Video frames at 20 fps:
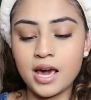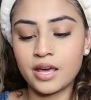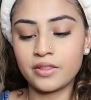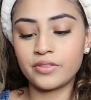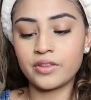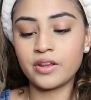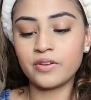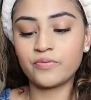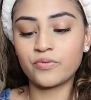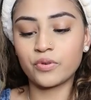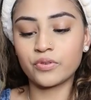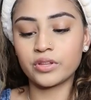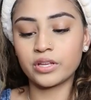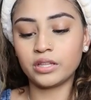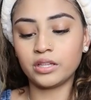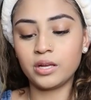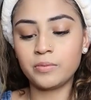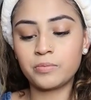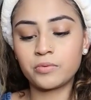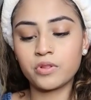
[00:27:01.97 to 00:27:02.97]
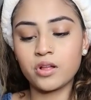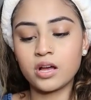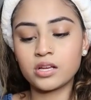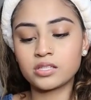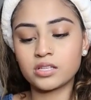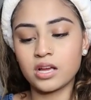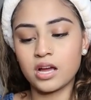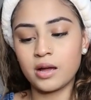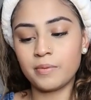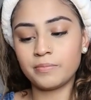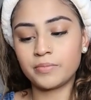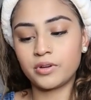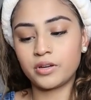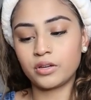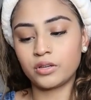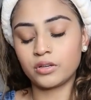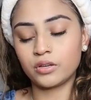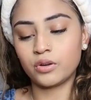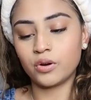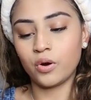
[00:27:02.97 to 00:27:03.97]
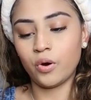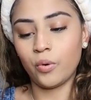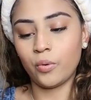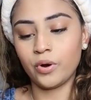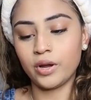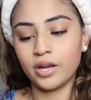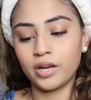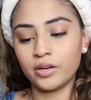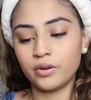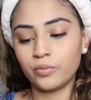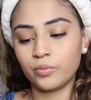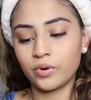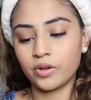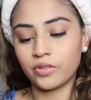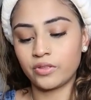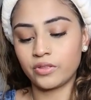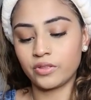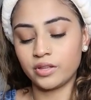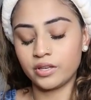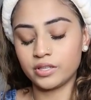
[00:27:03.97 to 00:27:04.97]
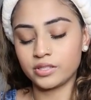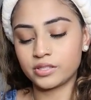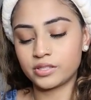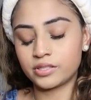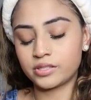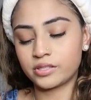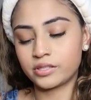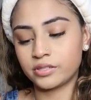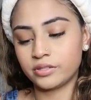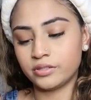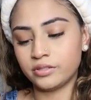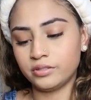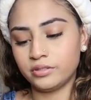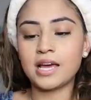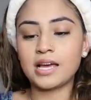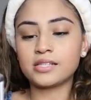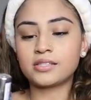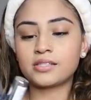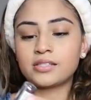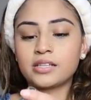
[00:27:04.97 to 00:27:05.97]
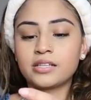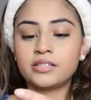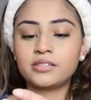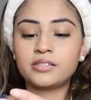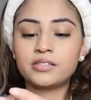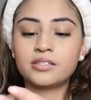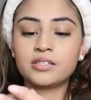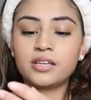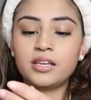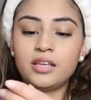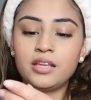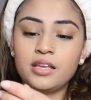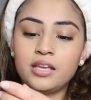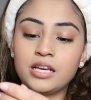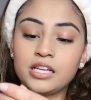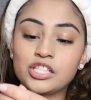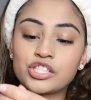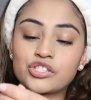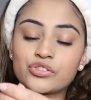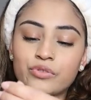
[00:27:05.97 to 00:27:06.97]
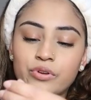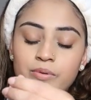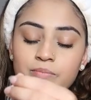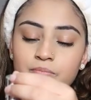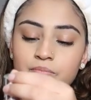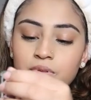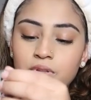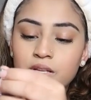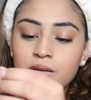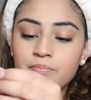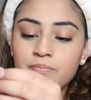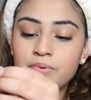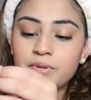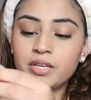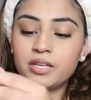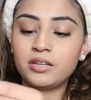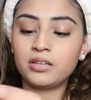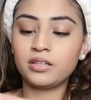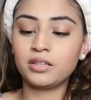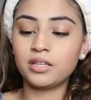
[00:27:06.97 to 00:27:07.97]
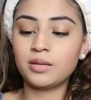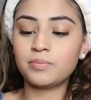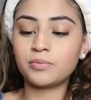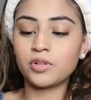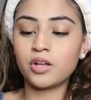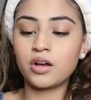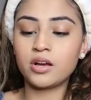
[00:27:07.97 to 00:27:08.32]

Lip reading: And then for the lip gloss, I'm going to go in with this Essence Extreme Plumping Lip